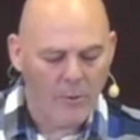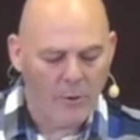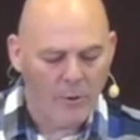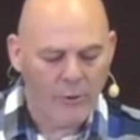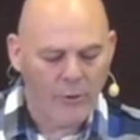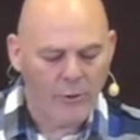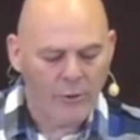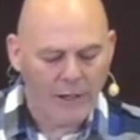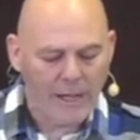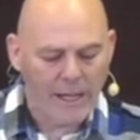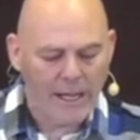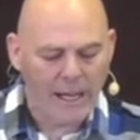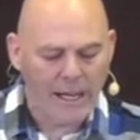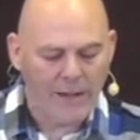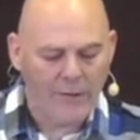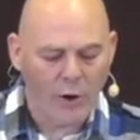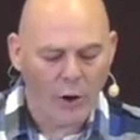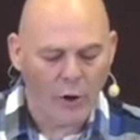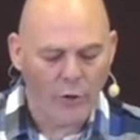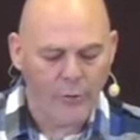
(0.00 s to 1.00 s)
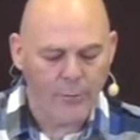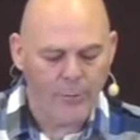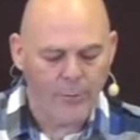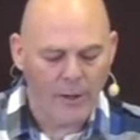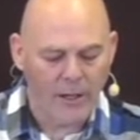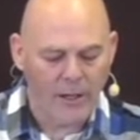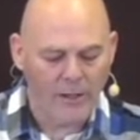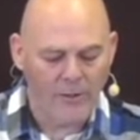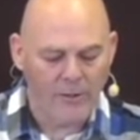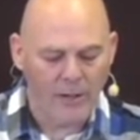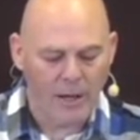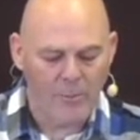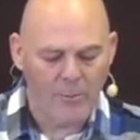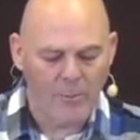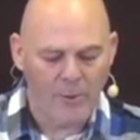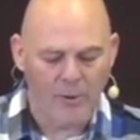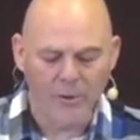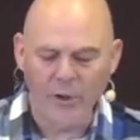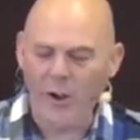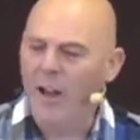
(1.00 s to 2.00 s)
see his offsprings and
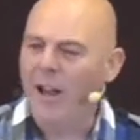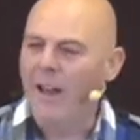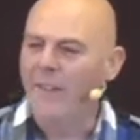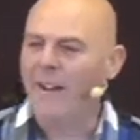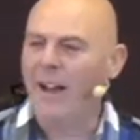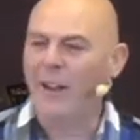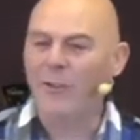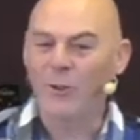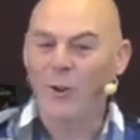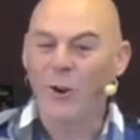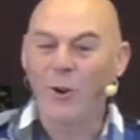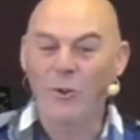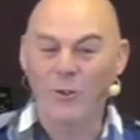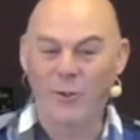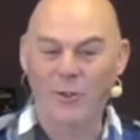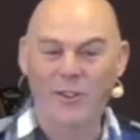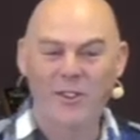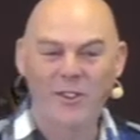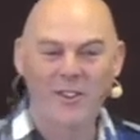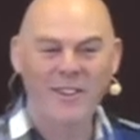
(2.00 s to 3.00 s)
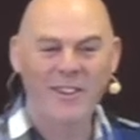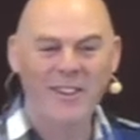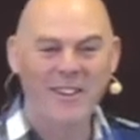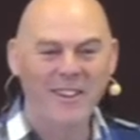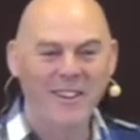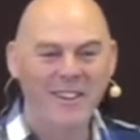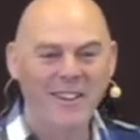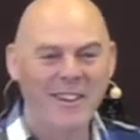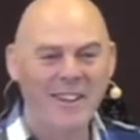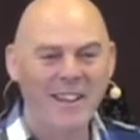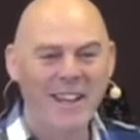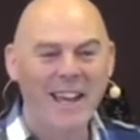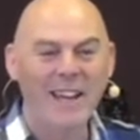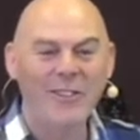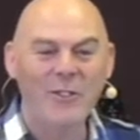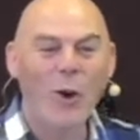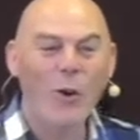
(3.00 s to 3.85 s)
product. That's us. His